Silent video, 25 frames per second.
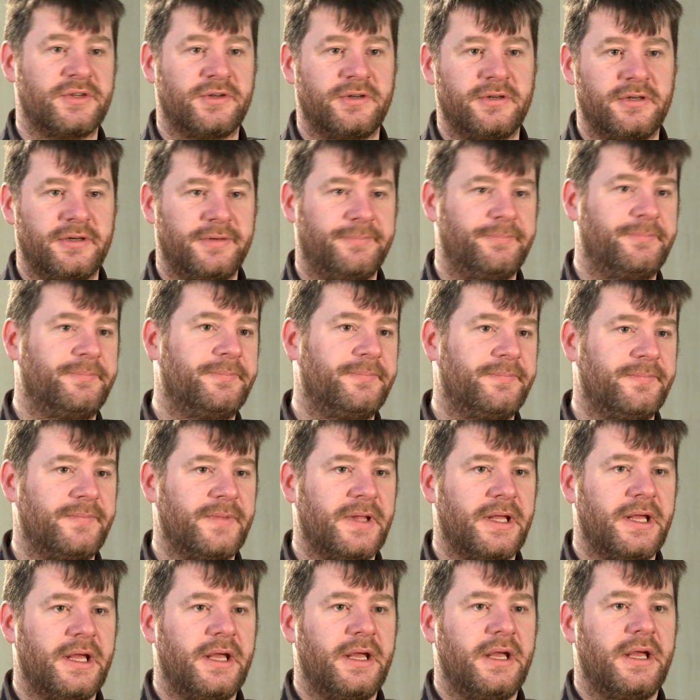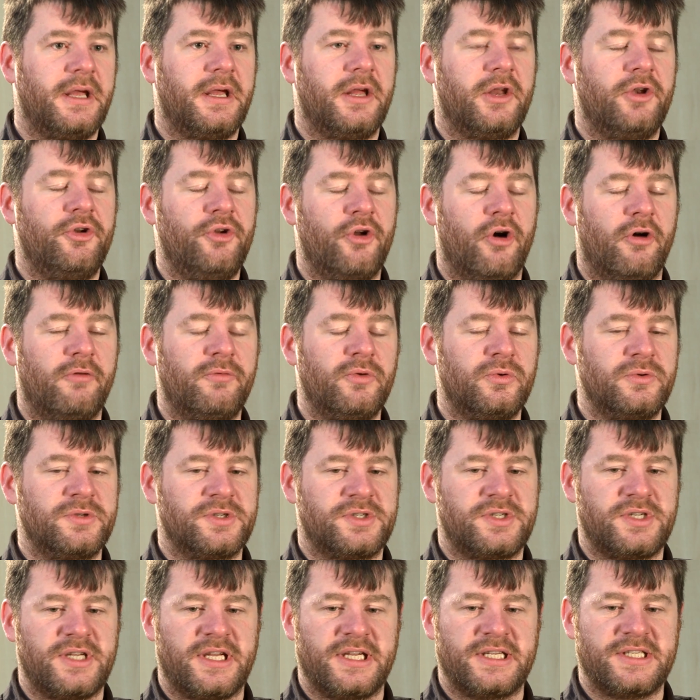or
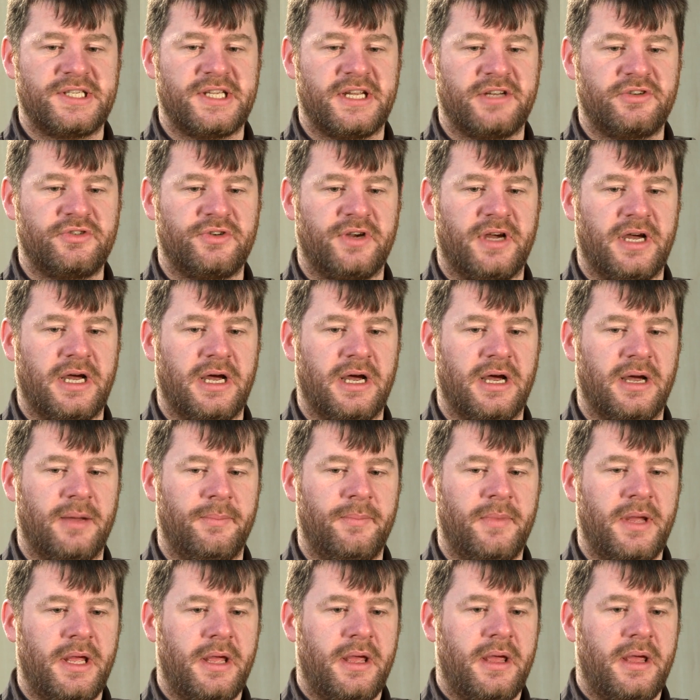novels, etc. Um,